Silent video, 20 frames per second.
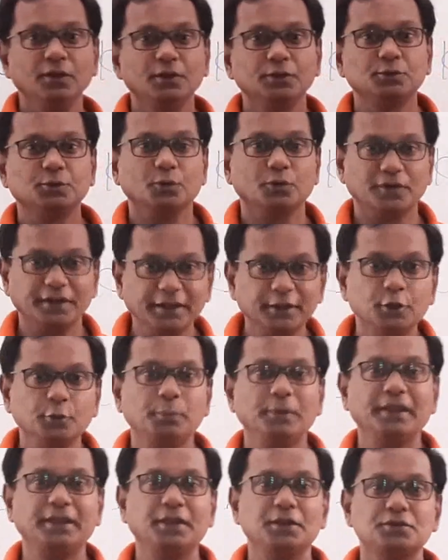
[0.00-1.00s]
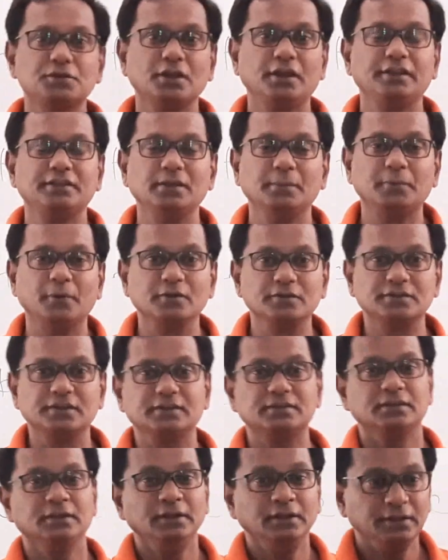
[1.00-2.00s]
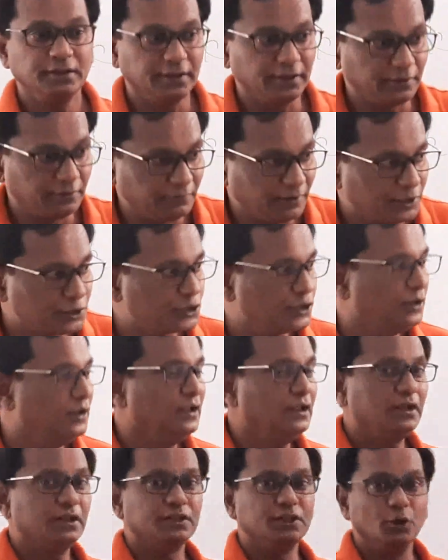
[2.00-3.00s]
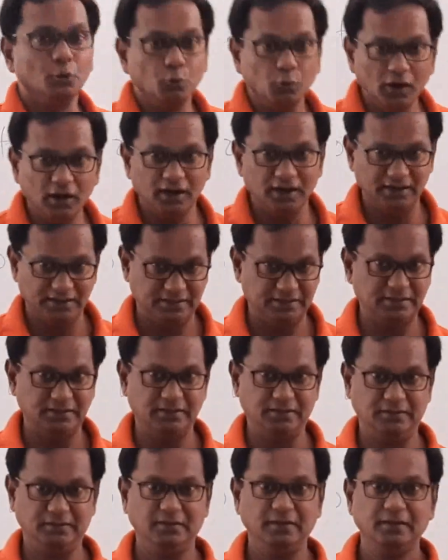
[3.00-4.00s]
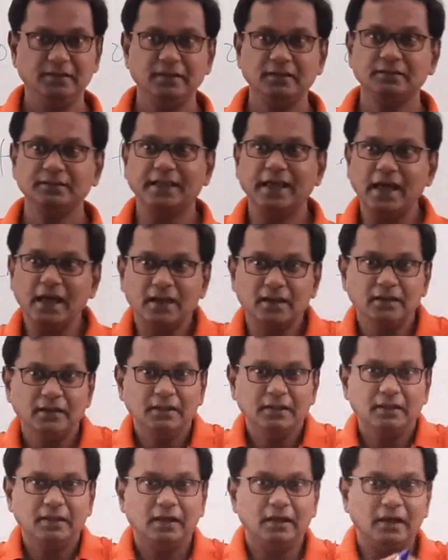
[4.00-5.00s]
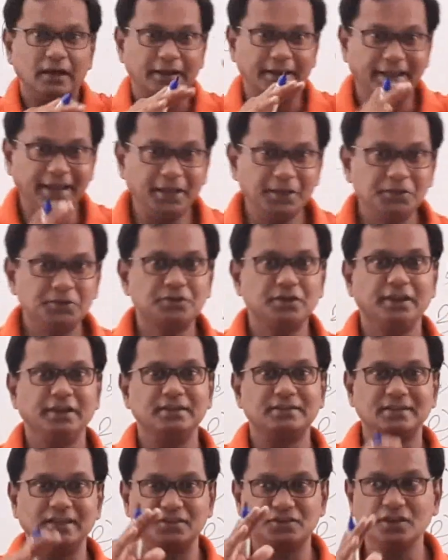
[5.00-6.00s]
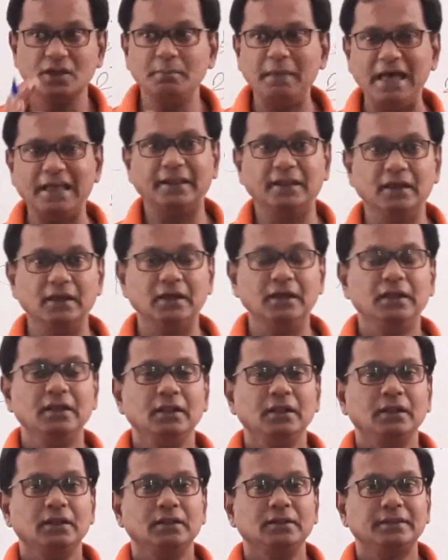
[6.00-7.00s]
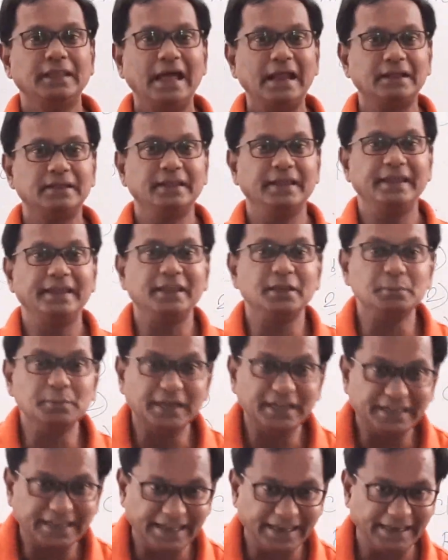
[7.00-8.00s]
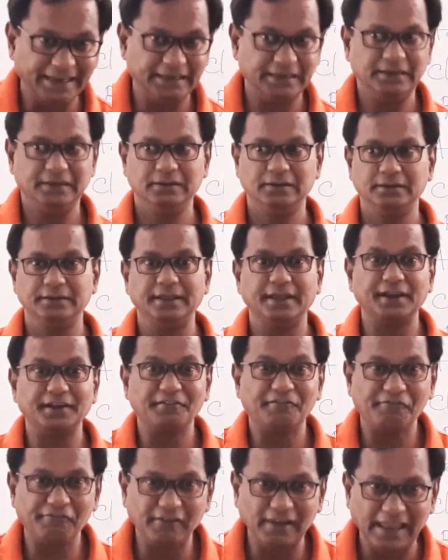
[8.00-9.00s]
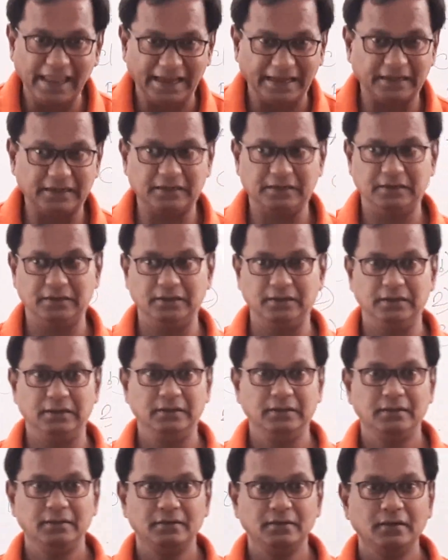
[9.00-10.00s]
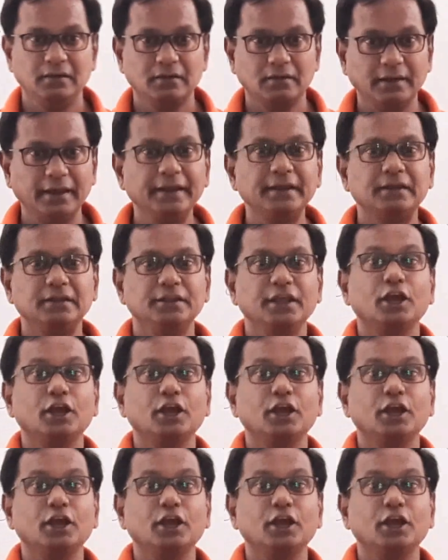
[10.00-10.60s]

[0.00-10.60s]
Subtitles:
So reduplication is the process in which the words, they are arranged in such a manner that they imitate, they reflect, right?